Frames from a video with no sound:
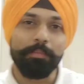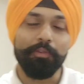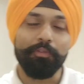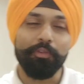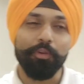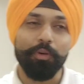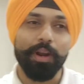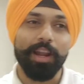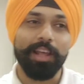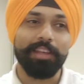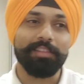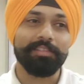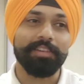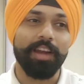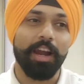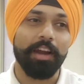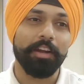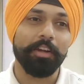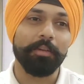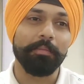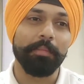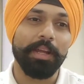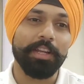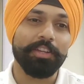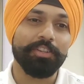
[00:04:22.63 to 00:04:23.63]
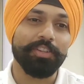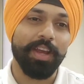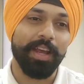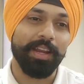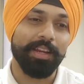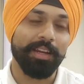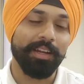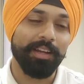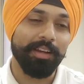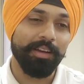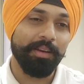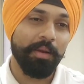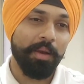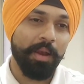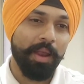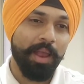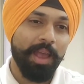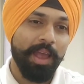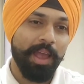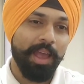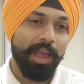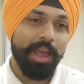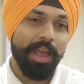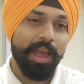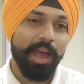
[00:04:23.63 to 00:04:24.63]
before I started my channel,
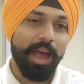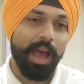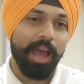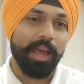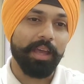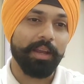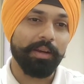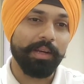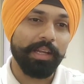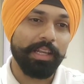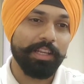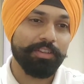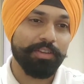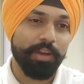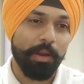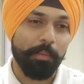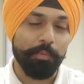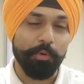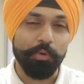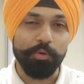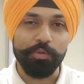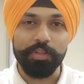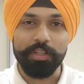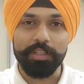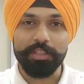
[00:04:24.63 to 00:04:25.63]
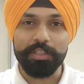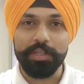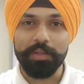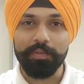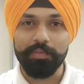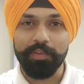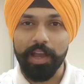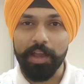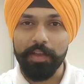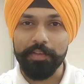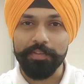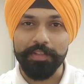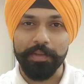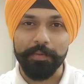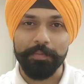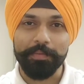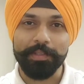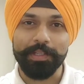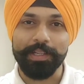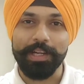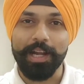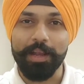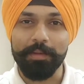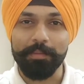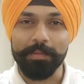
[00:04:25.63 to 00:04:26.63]
I reached up to 65
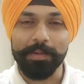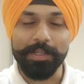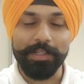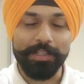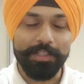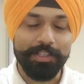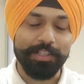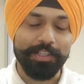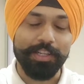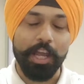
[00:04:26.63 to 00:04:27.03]
subscribers.